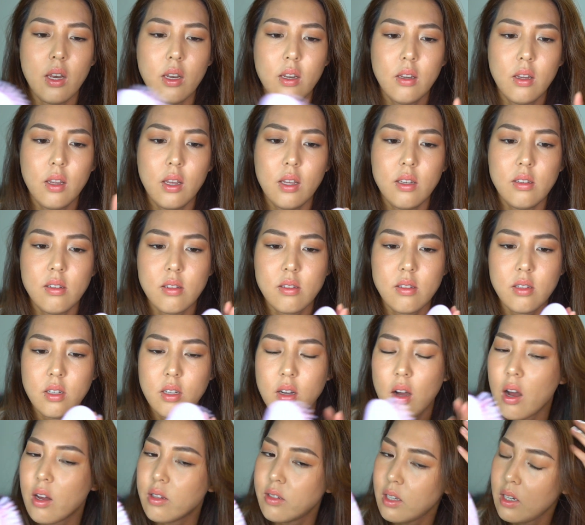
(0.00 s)
and it doesn't
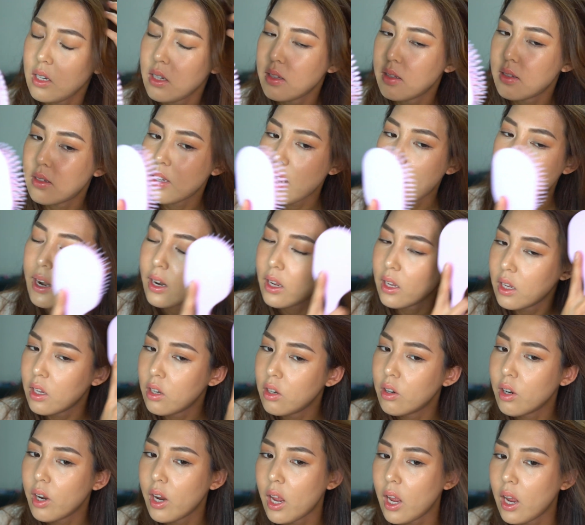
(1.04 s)
cause any static
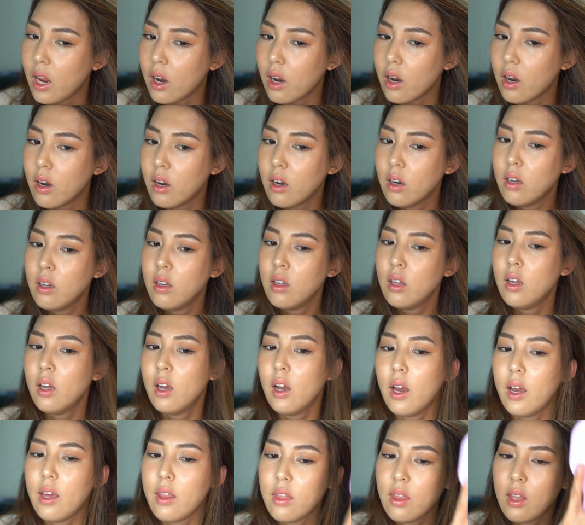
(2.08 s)
in your hair.
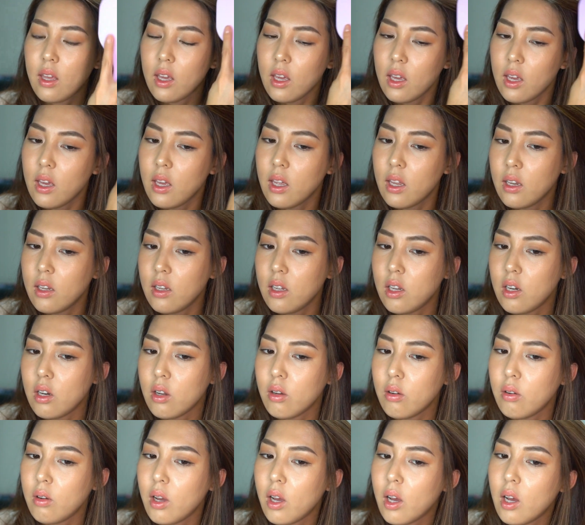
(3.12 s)
I think it, you
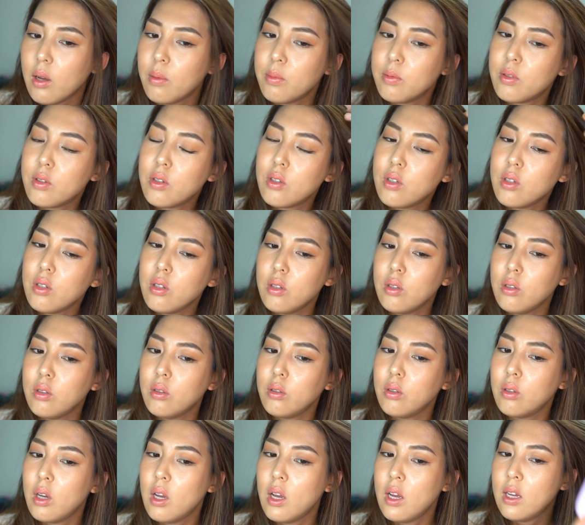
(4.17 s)
know, helps
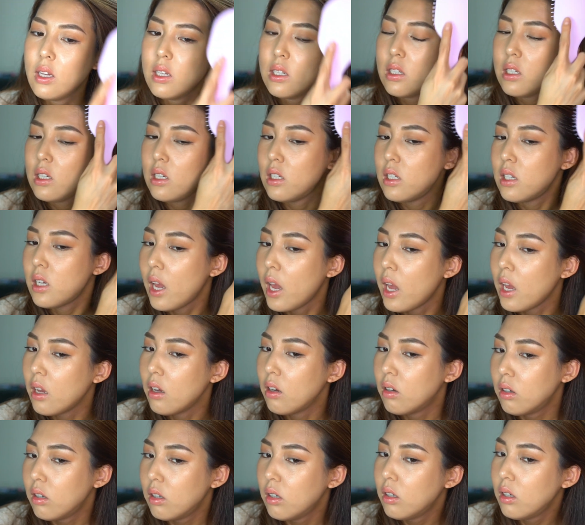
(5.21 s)
to
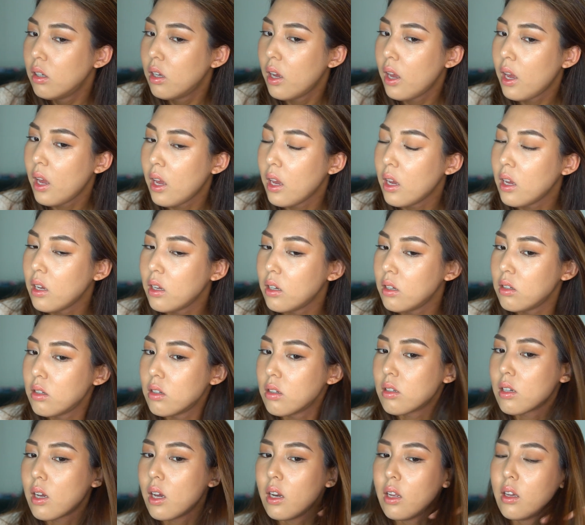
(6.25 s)
detangle and
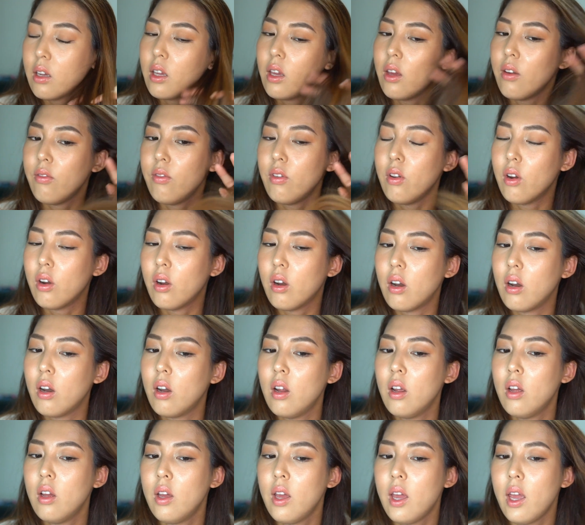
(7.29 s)
just kind of give your
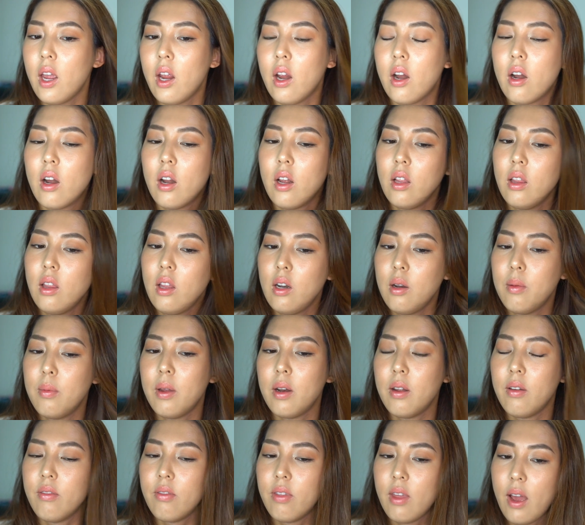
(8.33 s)
hair a little
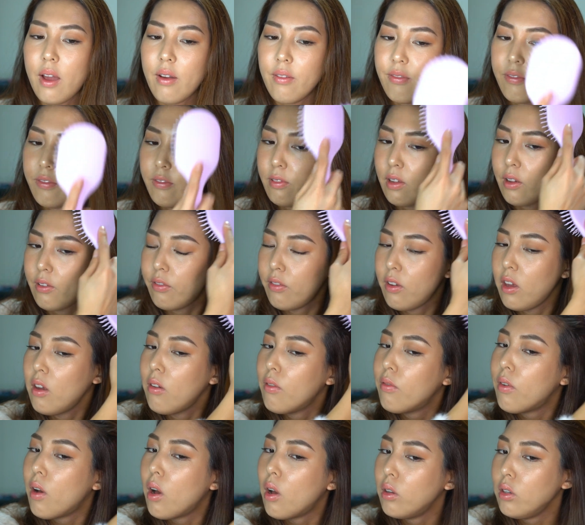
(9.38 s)
bit of that fluffy
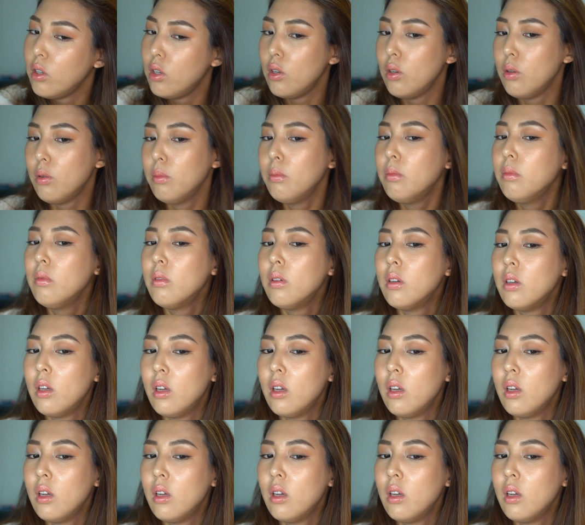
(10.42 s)
volume.